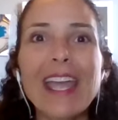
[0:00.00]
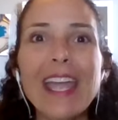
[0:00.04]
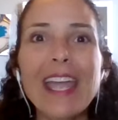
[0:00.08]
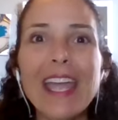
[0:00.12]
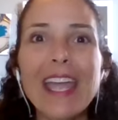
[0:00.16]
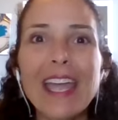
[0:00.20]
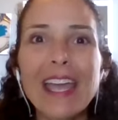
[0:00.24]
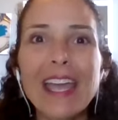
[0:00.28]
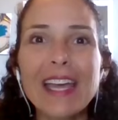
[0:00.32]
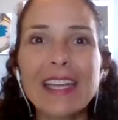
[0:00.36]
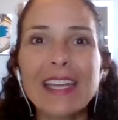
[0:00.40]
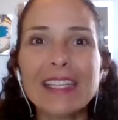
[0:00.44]

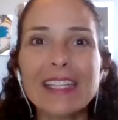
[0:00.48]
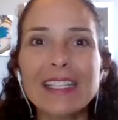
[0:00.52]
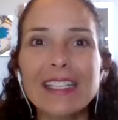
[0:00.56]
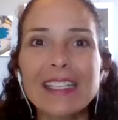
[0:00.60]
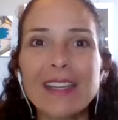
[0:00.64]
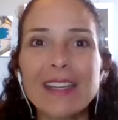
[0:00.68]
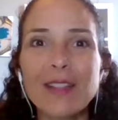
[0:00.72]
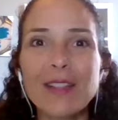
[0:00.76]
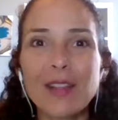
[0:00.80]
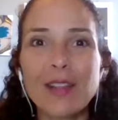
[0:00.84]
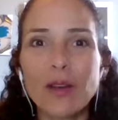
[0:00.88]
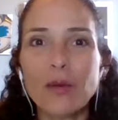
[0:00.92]
And
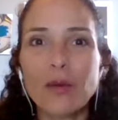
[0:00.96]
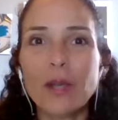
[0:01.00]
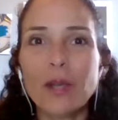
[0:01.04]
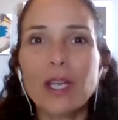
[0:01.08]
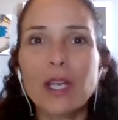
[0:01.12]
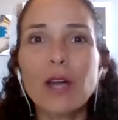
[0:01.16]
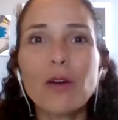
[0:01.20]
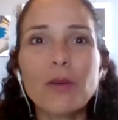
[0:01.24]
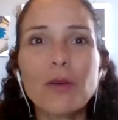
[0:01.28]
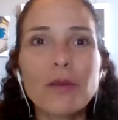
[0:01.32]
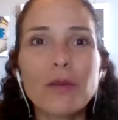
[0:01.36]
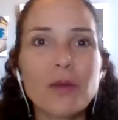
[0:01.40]
there we
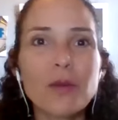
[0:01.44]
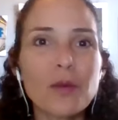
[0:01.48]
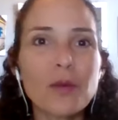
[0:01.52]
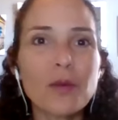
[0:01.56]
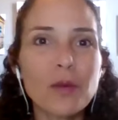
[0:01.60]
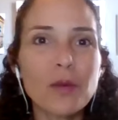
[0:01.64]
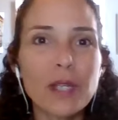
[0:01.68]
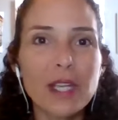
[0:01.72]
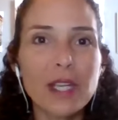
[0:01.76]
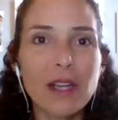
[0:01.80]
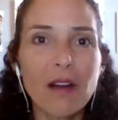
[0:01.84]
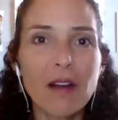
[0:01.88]
go.
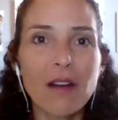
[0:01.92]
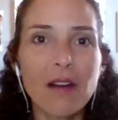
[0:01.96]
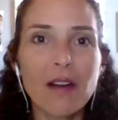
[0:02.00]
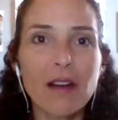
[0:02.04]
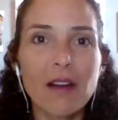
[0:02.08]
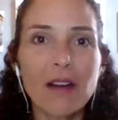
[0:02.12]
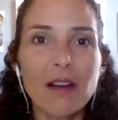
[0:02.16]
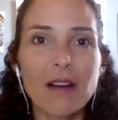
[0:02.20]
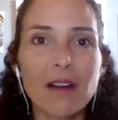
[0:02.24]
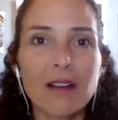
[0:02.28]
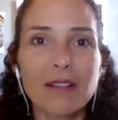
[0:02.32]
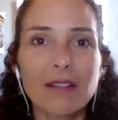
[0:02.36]
We
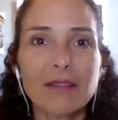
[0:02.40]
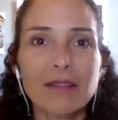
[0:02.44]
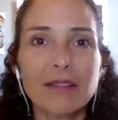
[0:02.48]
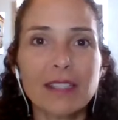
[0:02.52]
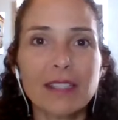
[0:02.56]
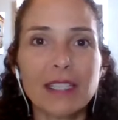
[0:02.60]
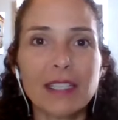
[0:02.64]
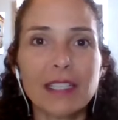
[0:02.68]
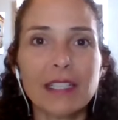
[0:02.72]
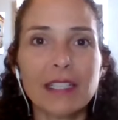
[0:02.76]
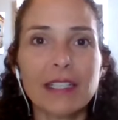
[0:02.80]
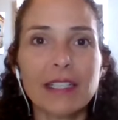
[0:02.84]
are
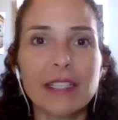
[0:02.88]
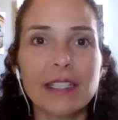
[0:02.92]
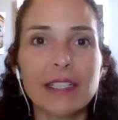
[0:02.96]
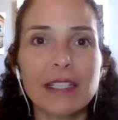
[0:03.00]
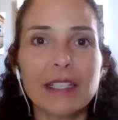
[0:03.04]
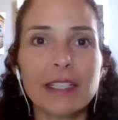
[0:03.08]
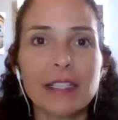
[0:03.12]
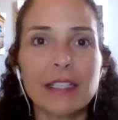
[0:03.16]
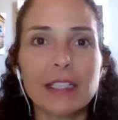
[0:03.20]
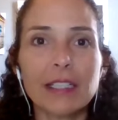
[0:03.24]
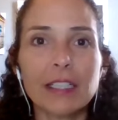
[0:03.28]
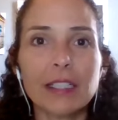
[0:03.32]

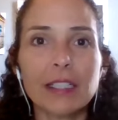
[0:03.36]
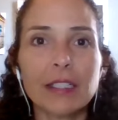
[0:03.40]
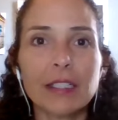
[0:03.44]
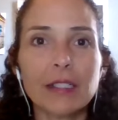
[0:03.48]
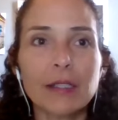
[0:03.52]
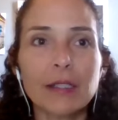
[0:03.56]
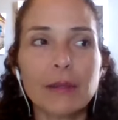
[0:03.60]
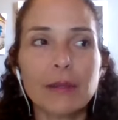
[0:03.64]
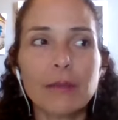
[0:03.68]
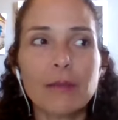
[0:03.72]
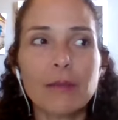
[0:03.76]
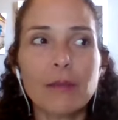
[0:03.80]

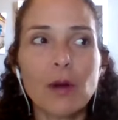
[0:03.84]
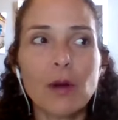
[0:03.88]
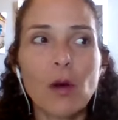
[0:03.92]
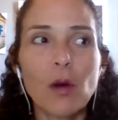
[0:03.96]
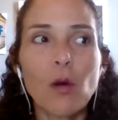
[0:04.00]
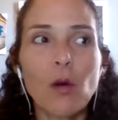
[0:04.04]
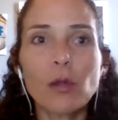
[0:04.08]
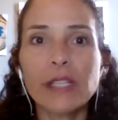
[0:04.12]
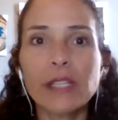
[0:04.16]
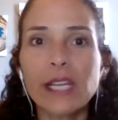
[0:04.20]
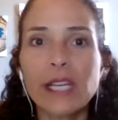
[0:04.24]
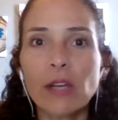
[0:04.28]

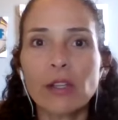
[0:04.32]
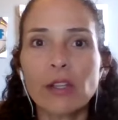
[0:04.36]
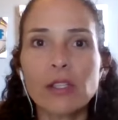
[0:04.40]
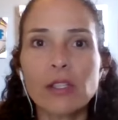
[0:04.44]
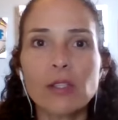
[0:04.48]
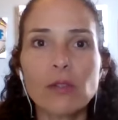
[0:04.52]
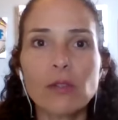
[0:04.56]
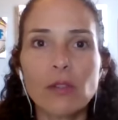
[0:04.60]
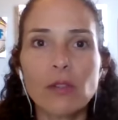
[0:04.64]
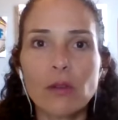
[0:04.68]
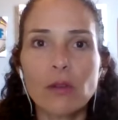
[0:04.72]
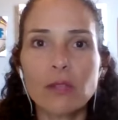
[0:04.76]
holding
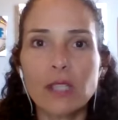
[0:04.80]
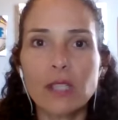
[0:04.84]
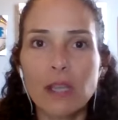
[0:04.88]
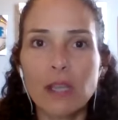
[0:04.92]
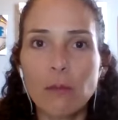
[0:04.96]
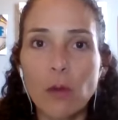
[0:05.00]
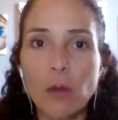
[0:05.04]
on to those